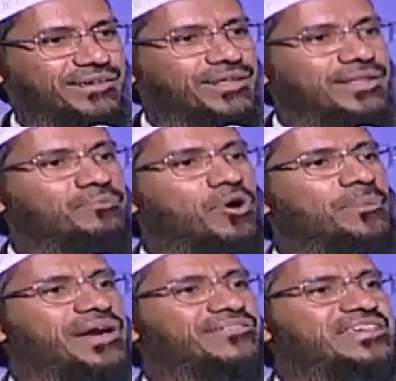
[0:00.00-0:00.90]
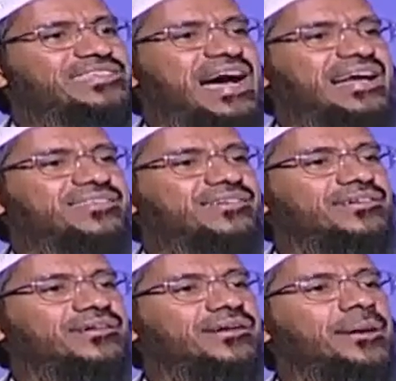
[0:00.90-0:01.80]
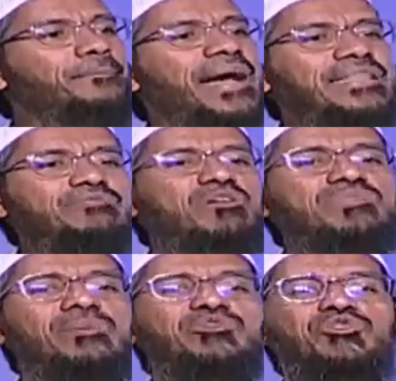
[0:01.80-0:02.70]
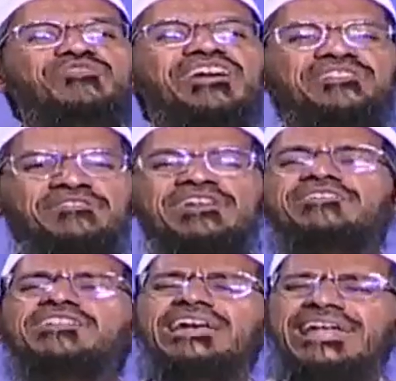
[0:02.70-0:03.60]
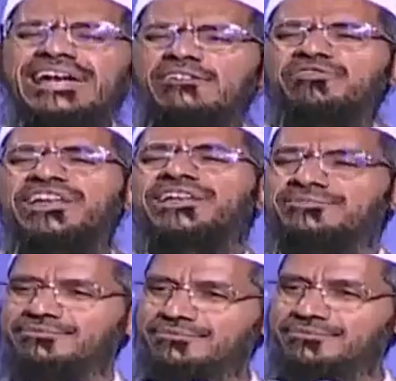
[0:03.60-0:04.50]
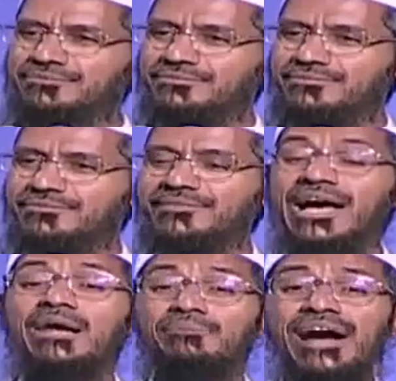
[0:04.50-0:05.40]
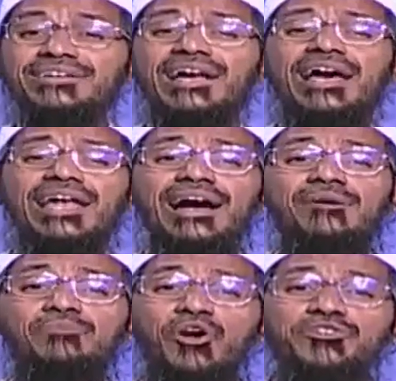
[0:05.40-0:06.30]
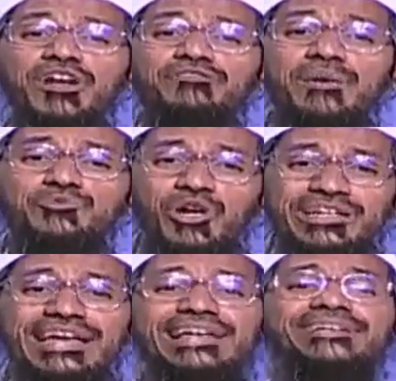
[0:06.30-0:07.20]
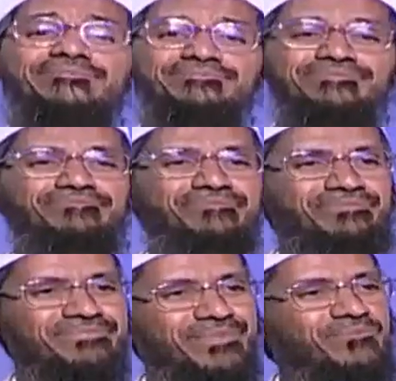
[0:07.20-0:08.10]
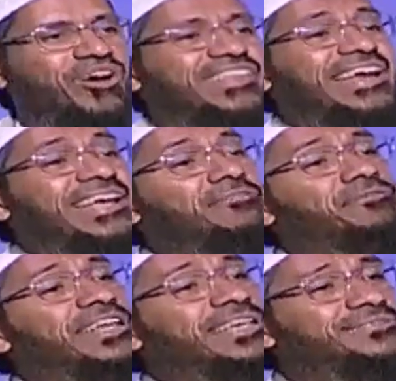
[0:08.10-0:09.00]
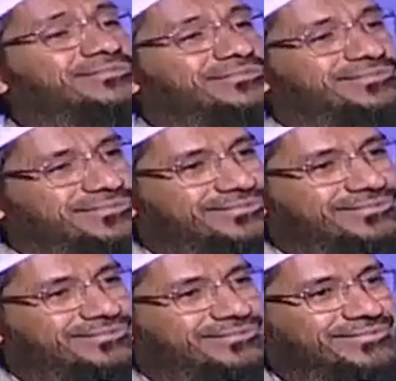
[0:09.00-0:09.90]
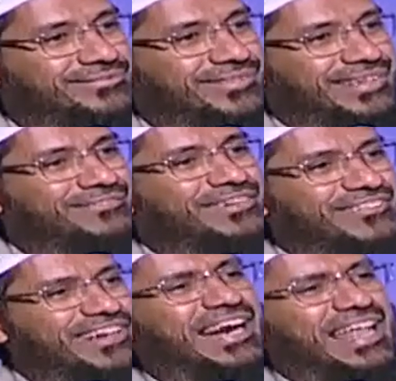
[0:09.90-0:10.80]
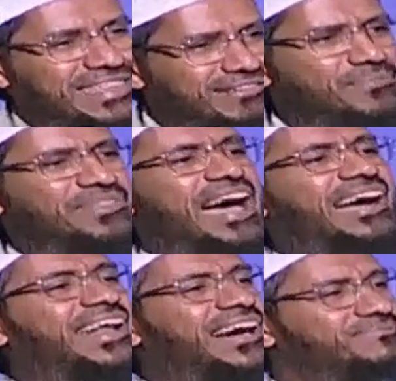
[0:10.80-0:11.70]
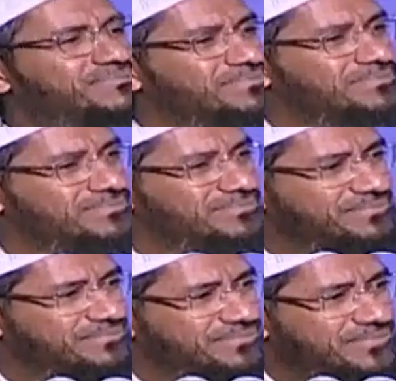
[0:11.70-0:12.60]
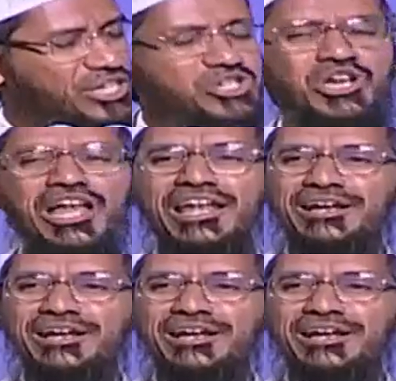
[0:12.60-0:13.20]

The moment we charge, maximum them we show is once a week. We say, take it free. And mashallah, most of them show it daily. Because they're getting it free. We will get a thawab in the akhirah. Inshallah.